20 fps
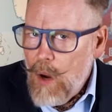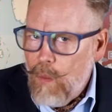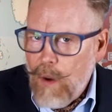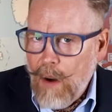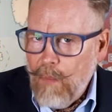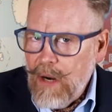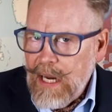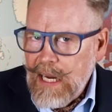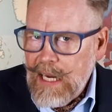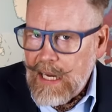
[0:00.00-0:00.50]

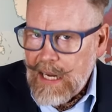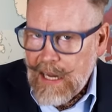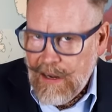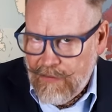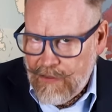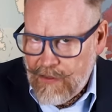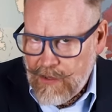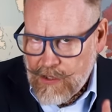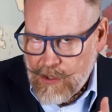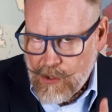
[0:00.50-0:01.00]
When we
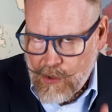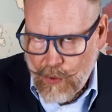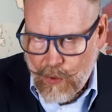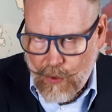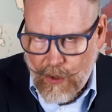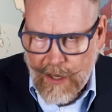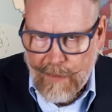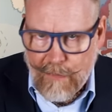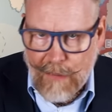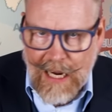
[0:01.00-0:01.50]
left the
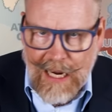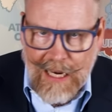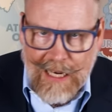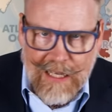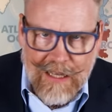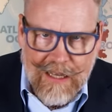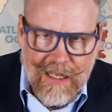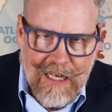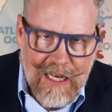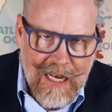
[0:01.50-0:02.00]
story
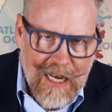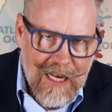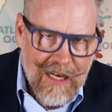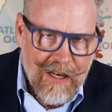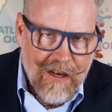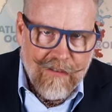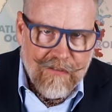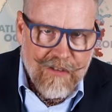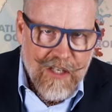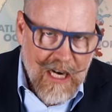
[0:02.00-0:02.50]
back at the
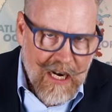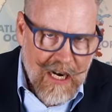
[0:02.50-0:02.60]
end of